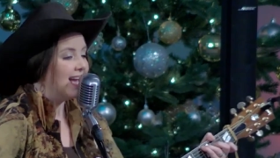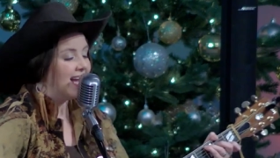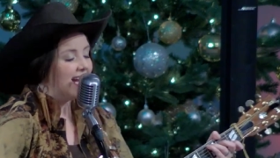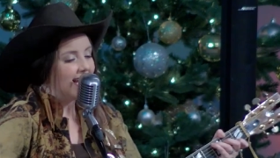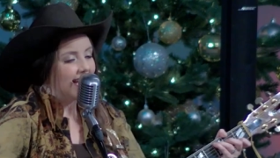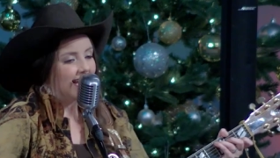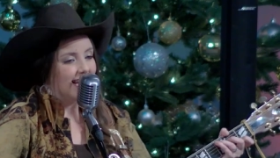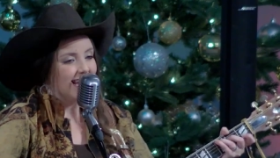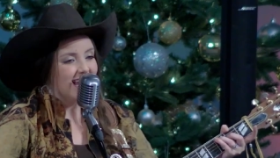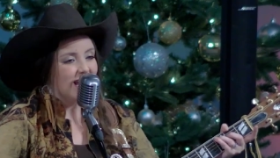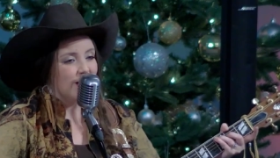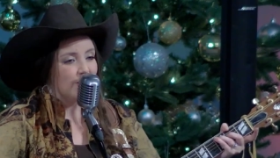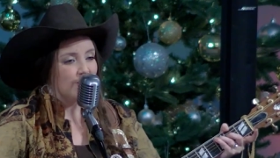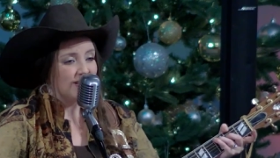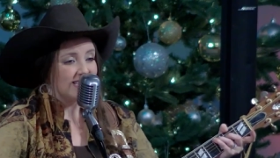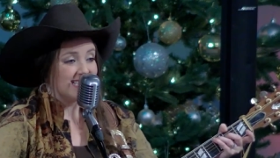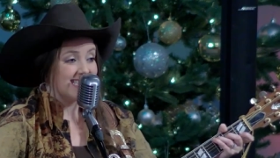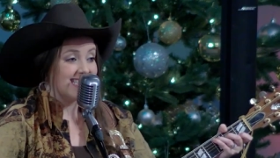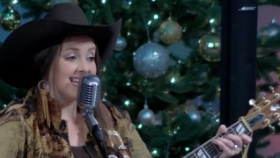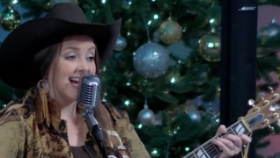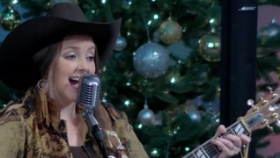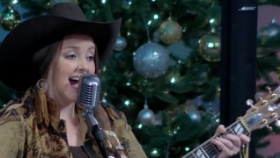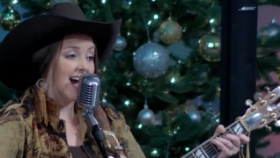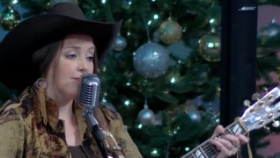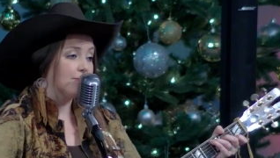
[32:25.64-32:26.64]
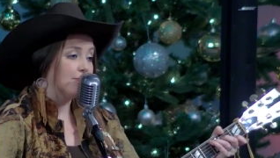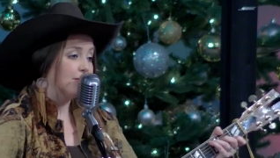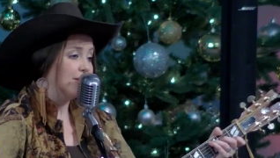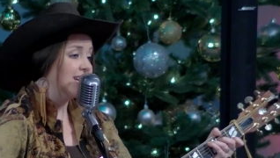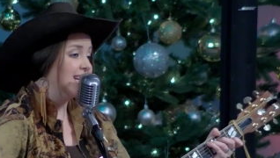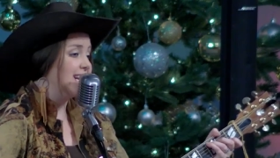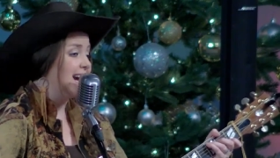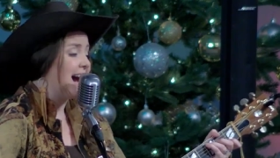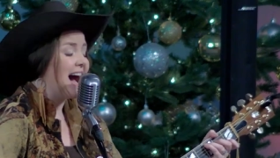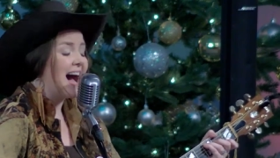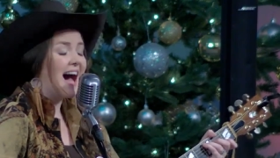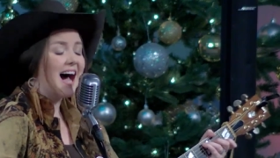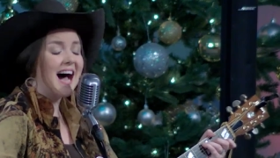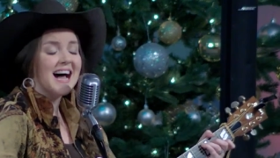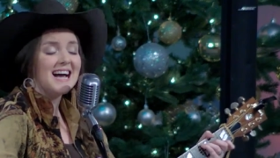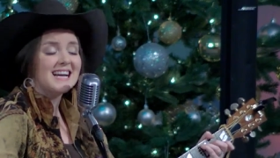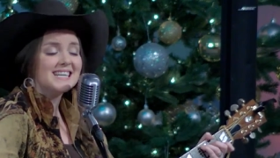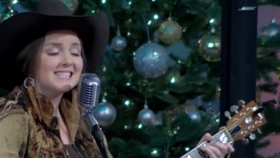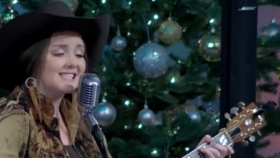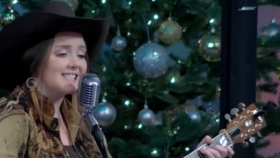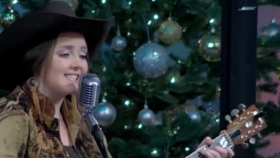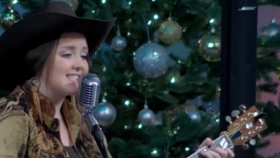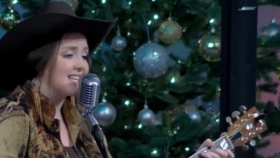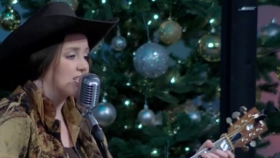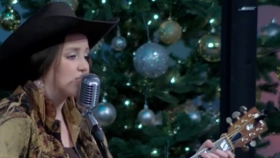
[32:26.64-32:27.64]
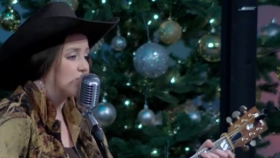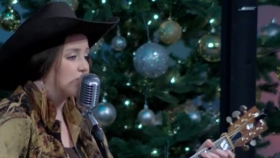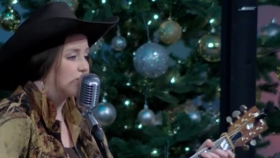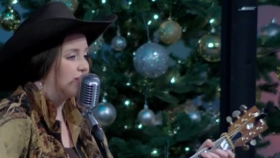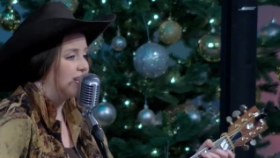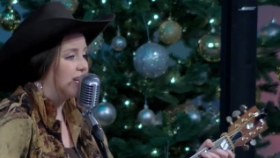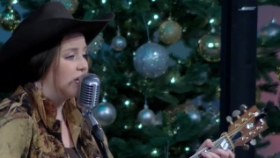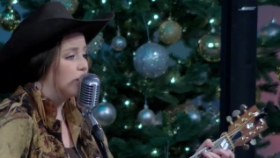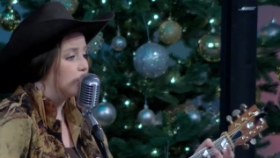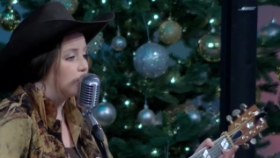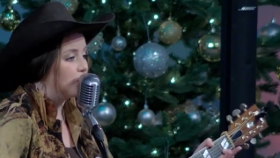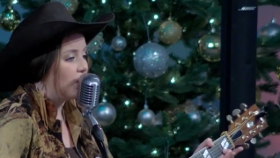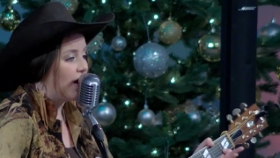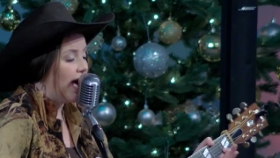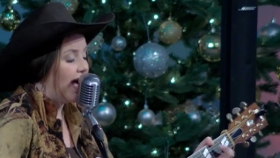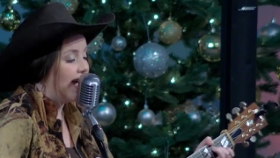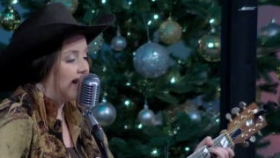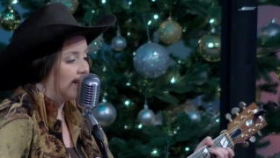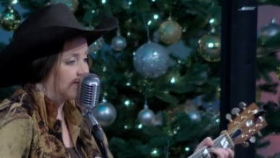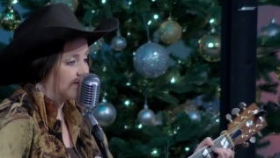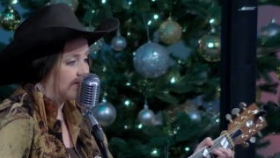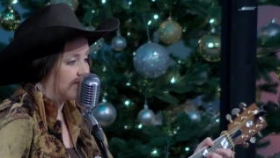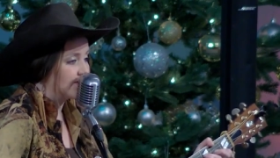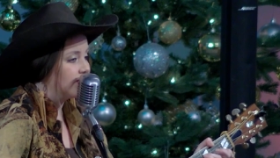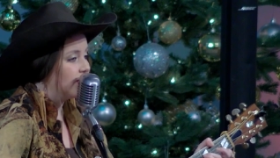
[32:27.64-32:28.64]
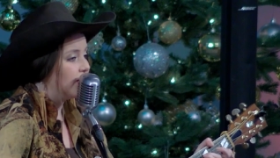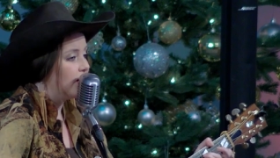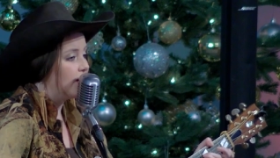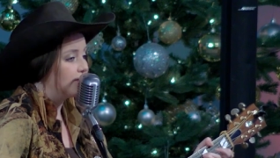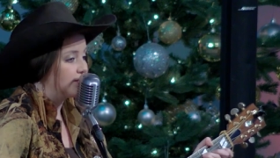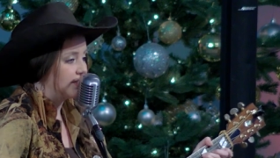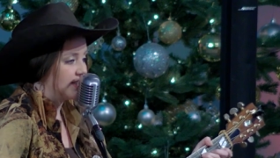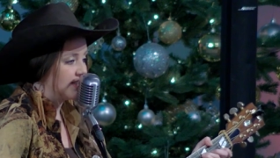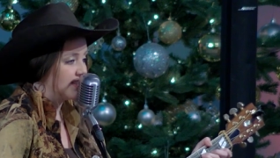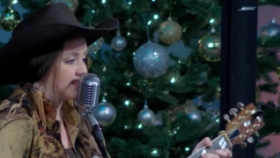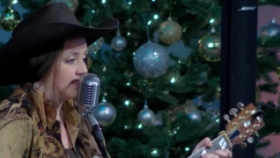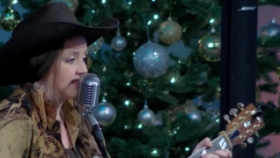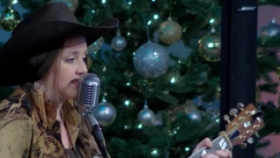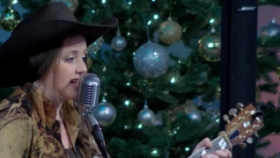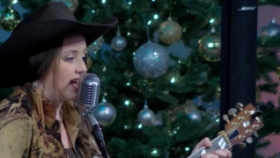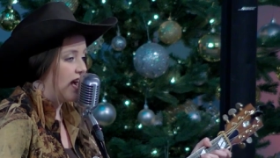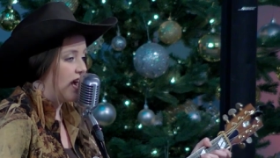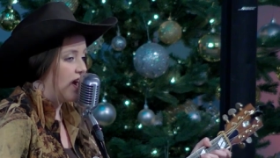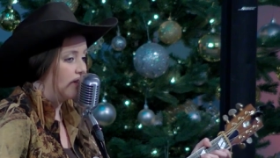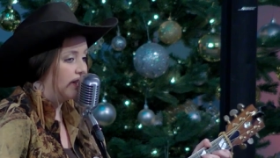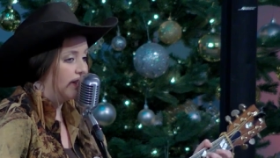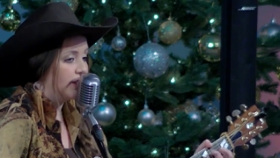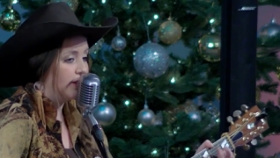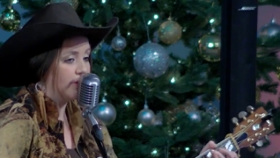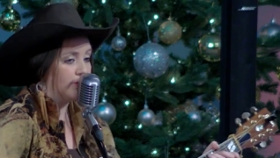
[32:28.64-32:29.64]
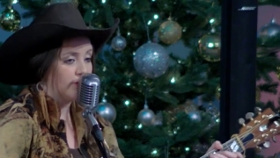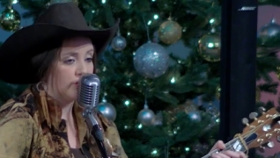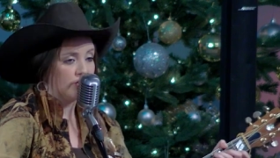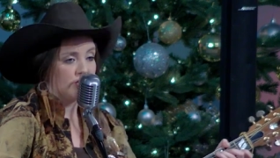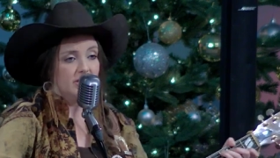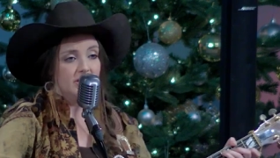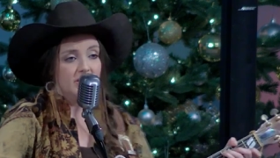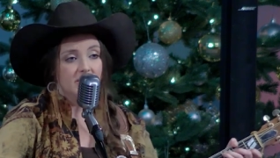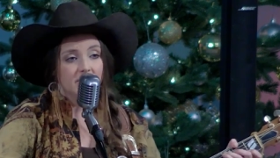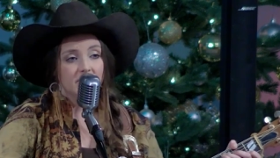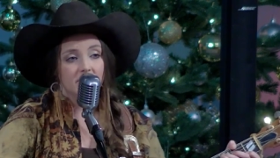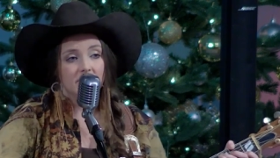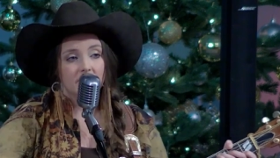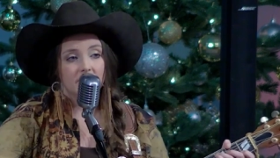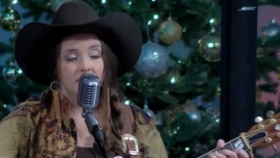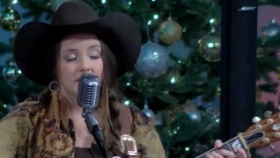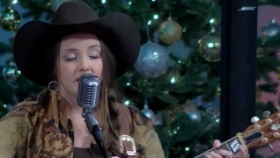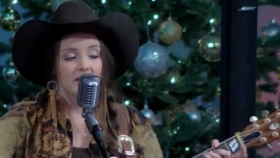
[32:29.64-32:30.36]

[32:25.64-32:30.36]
It was nine feet high, six feet wide, soft as a downy chick.